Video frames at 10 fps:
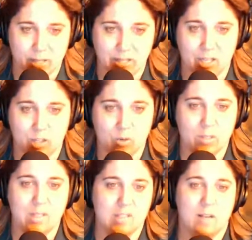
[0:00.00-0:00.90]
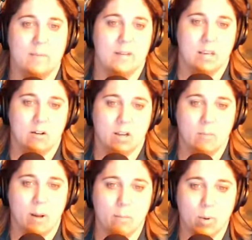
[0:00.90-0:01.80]
I enjoyed this segment and hearing
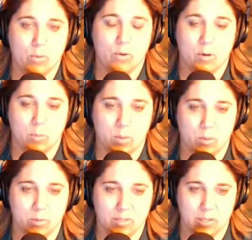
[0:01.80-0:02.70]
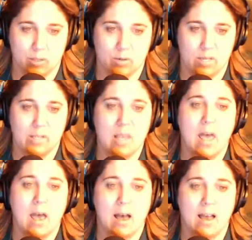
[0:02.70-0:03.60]
about both your computers' histories.
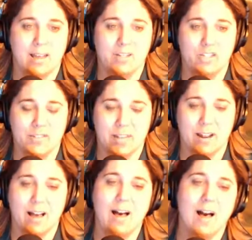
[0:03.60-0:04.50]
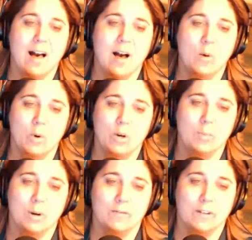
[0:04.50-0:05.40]
And she said,
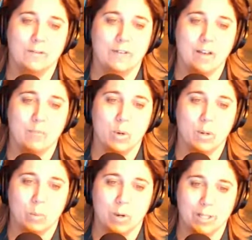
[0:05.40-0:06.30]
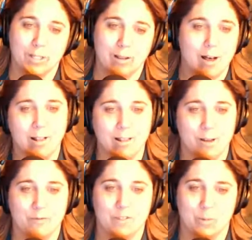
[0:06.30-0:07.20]
WordPerfect 5.1, lol
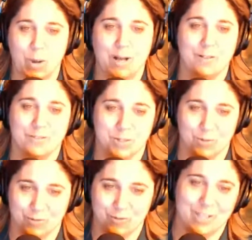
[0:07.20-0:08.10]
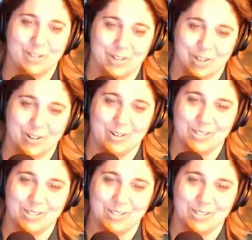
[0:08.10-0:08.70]
F12 to reveal codes.